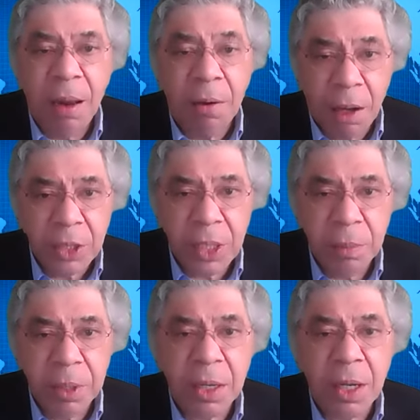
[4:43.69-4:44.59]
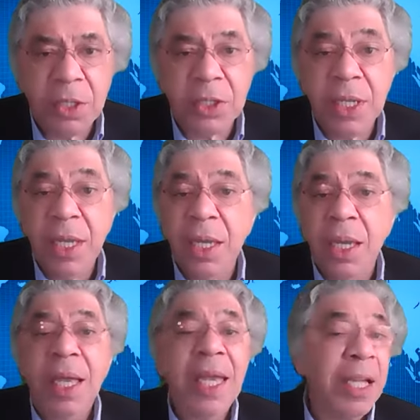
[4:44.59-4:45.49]
largely because
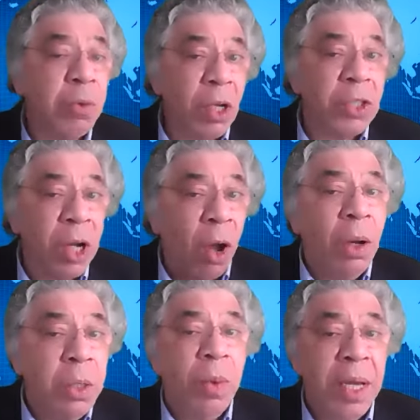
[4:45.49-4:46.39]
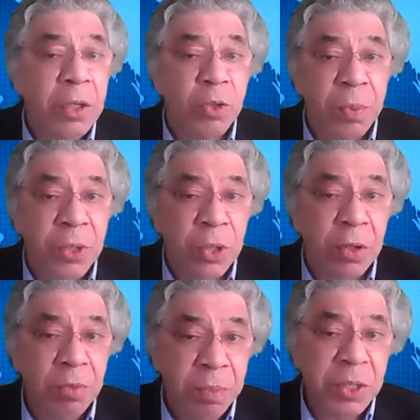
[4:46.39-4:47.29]
it was the only way to
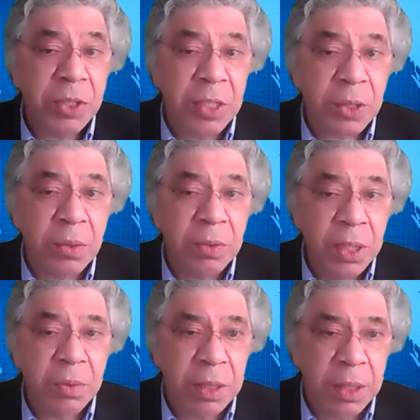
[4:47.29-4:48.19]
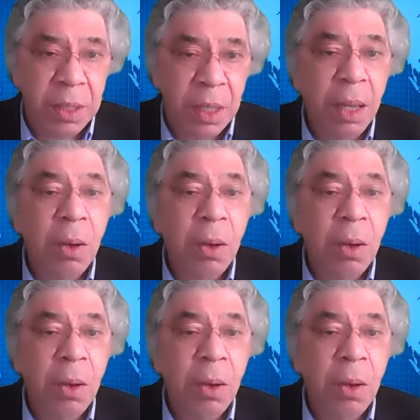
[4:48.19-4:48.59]
preserve business continuity